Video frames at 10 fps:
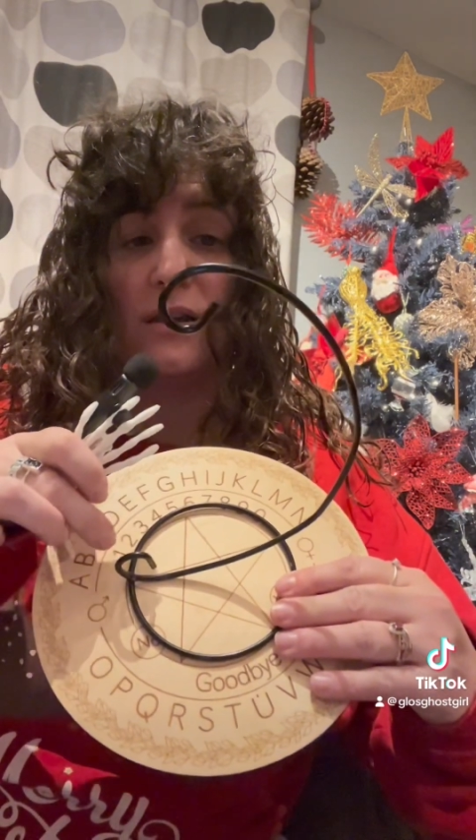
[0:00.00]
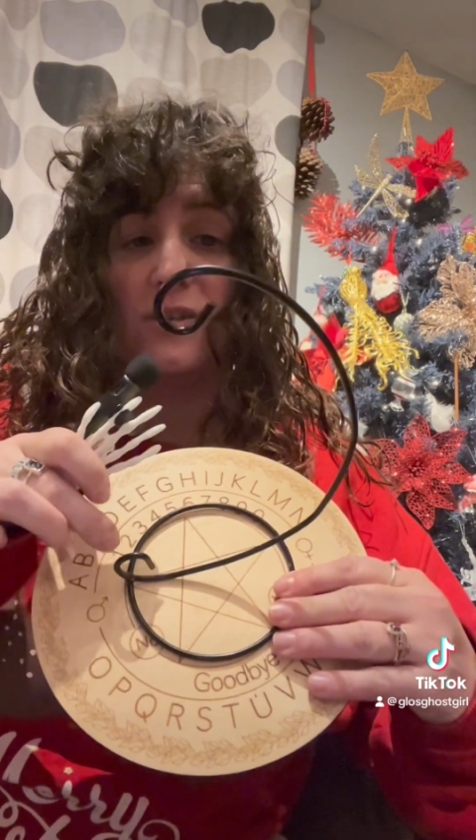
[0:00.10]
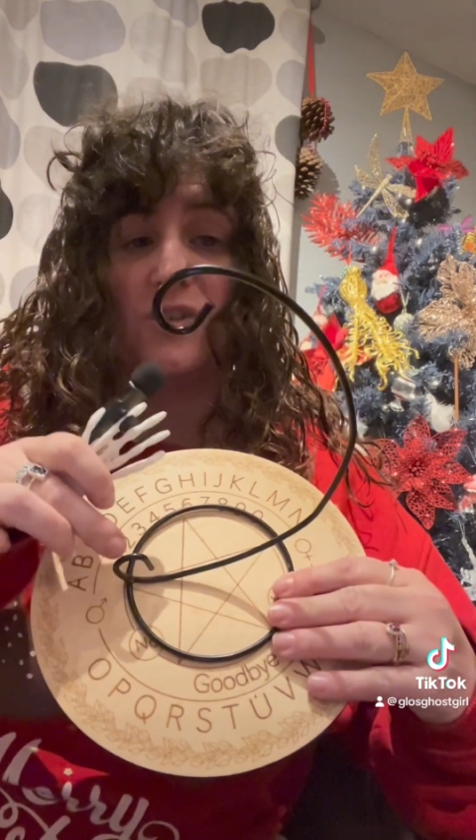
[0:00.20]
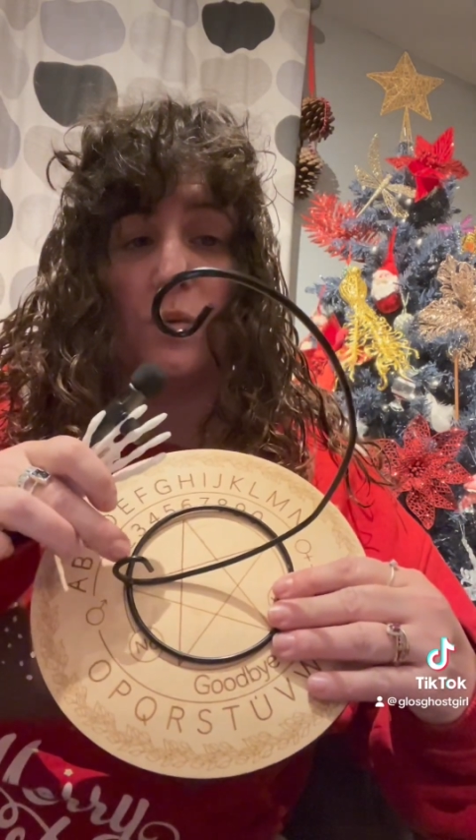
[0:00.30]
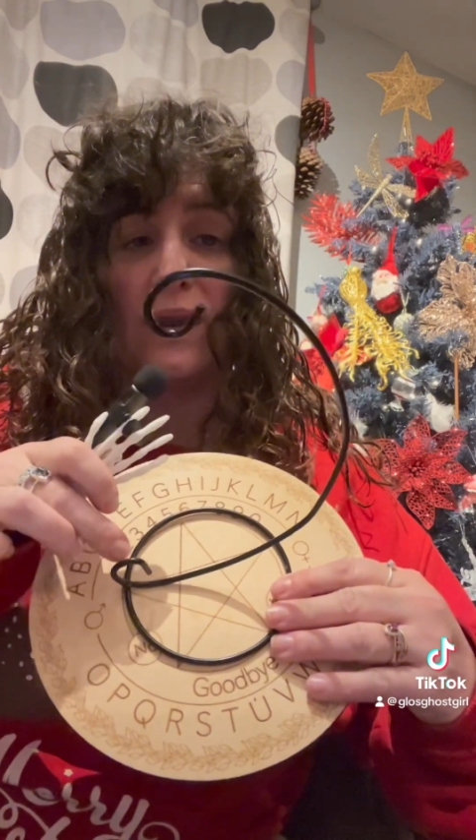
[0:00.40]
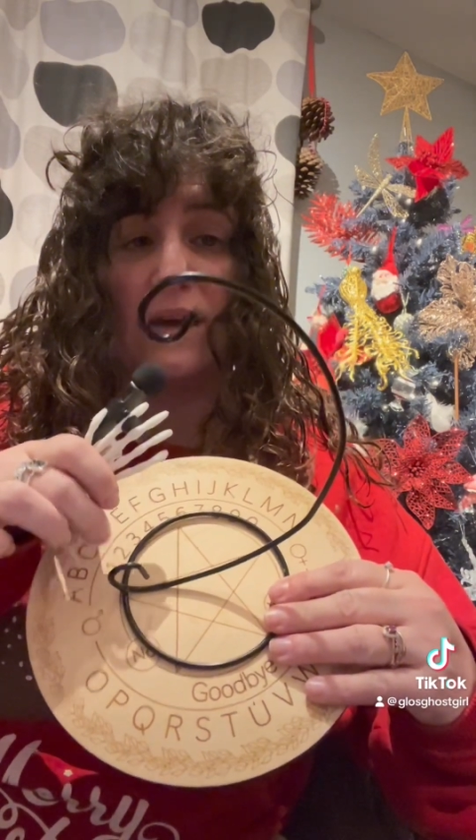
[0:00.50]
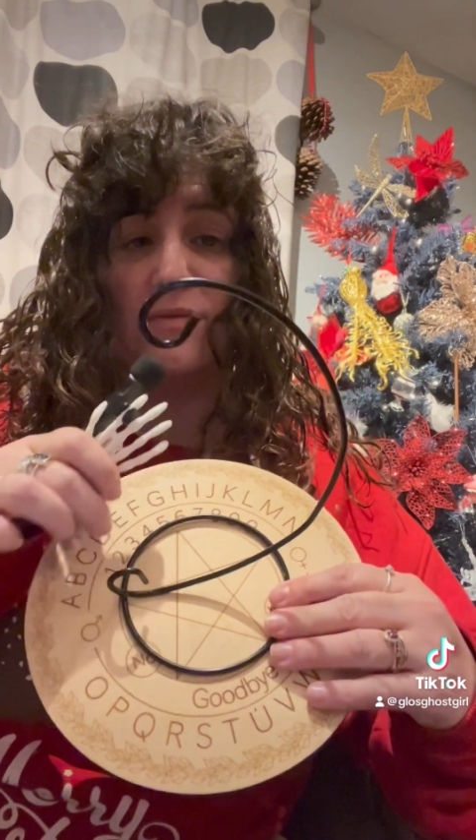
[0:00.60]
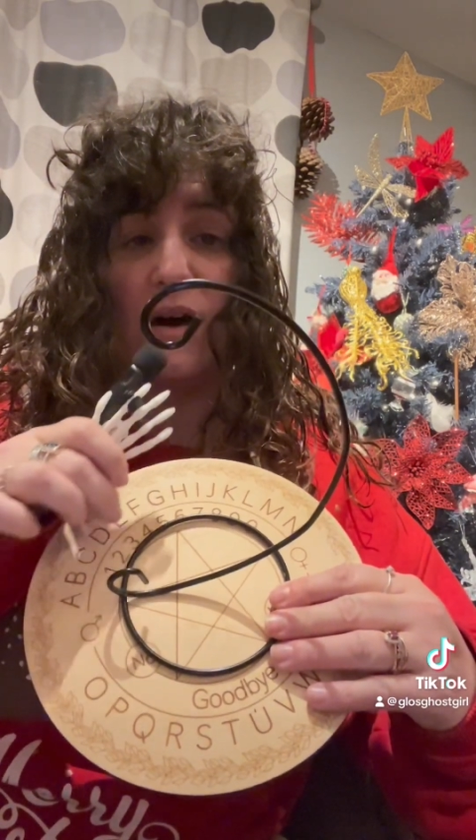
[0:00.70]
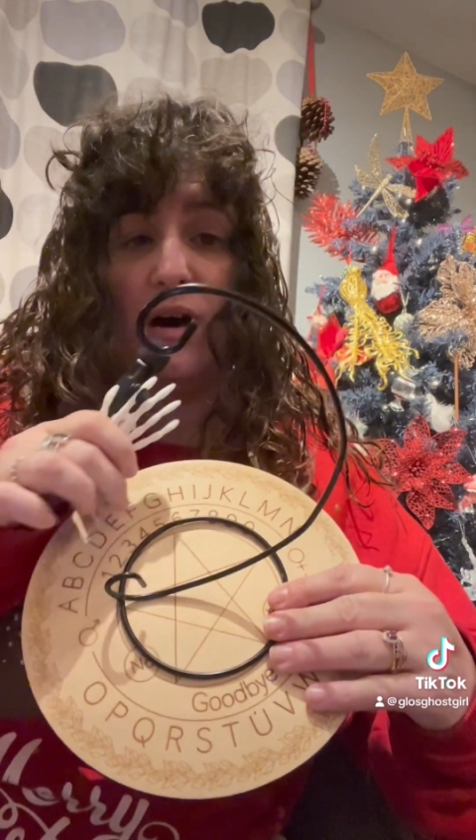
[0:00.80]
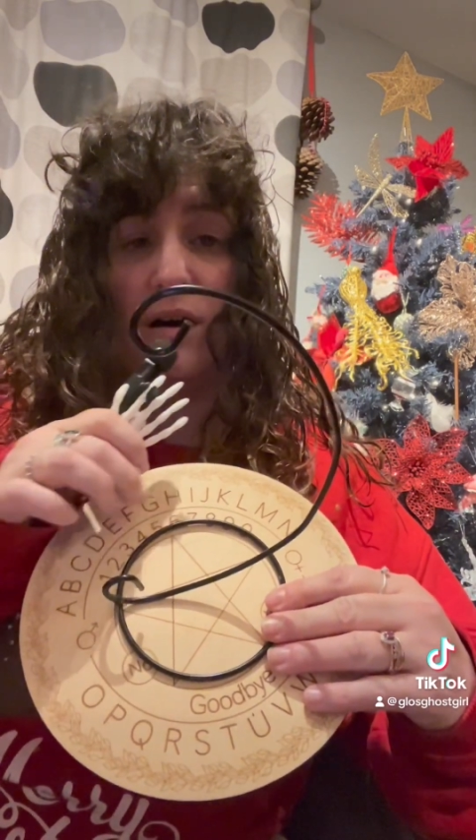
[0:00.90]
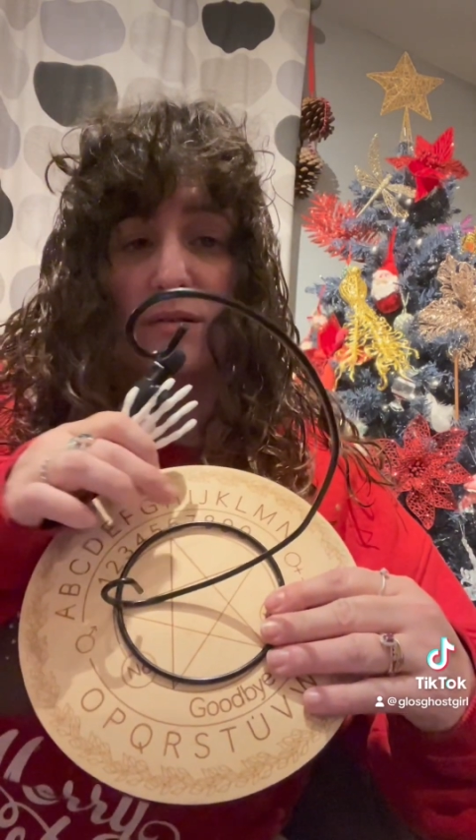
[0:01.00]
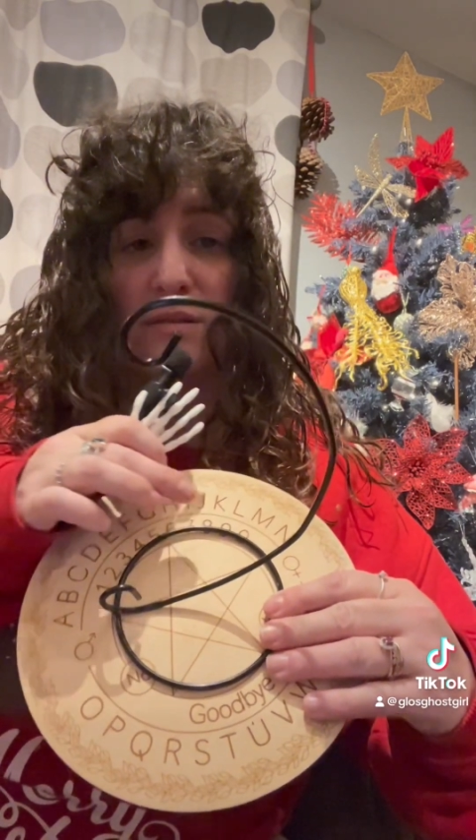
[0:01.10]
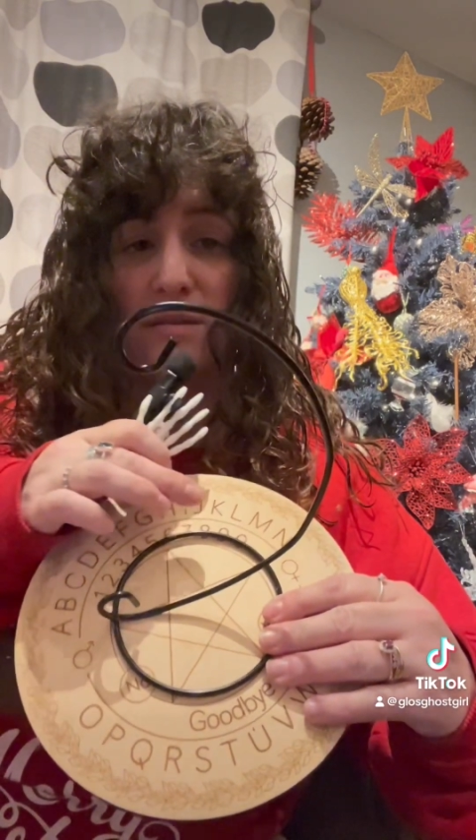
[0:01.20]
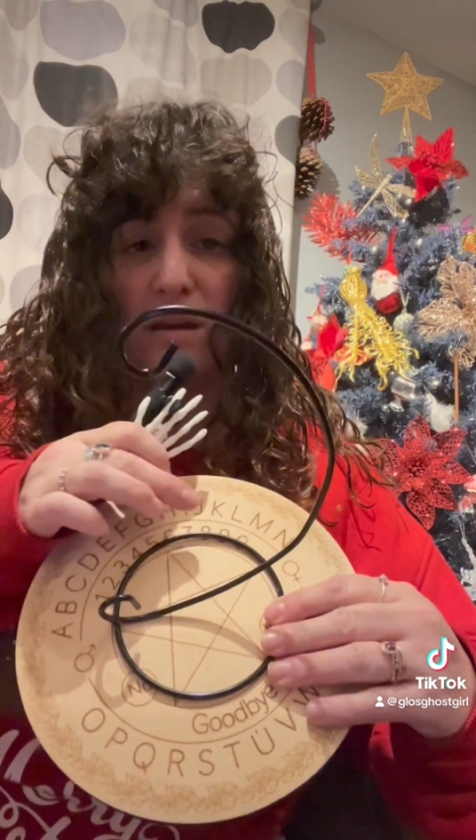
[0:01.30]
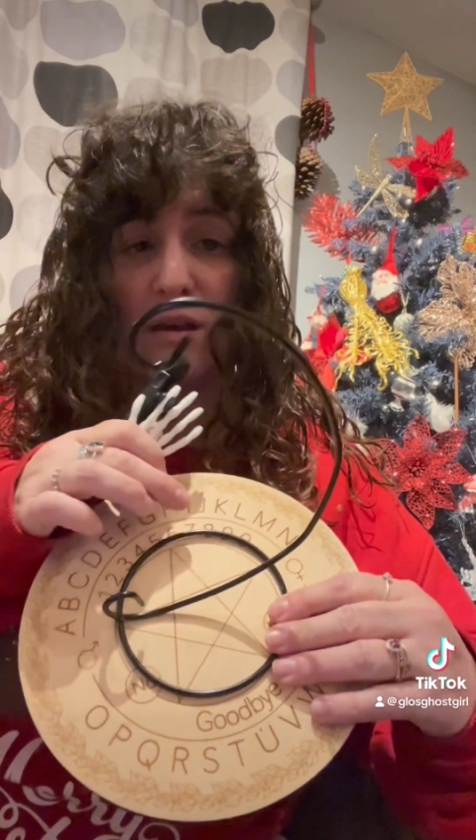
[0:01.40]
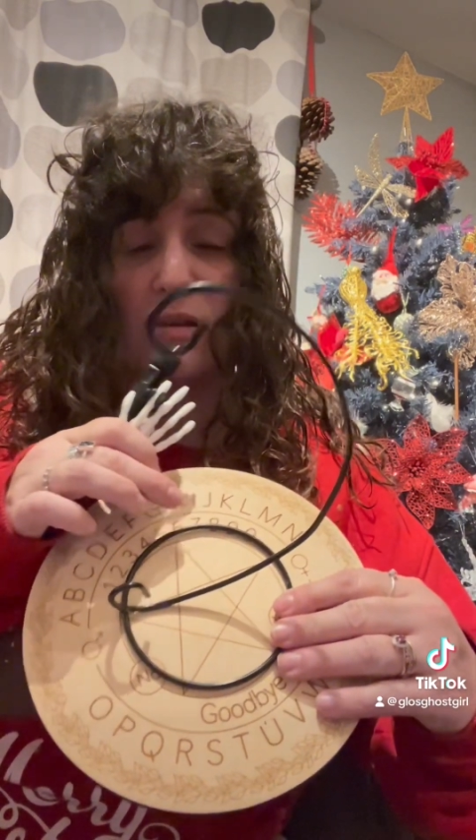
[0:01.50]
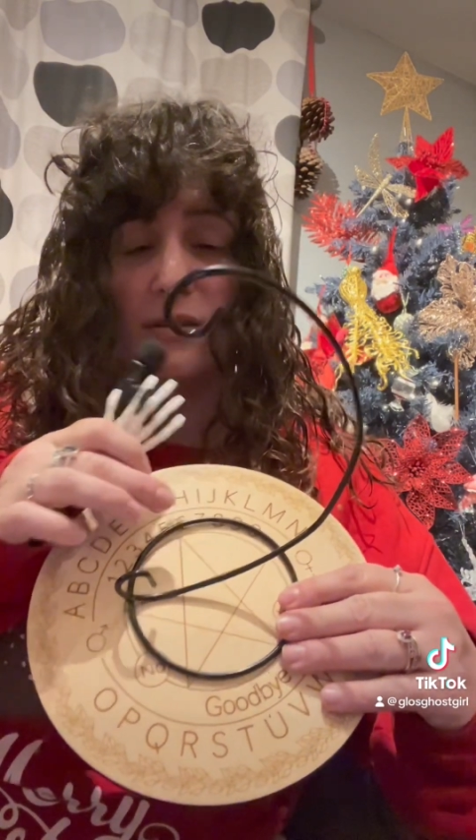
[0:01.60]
to whatever answer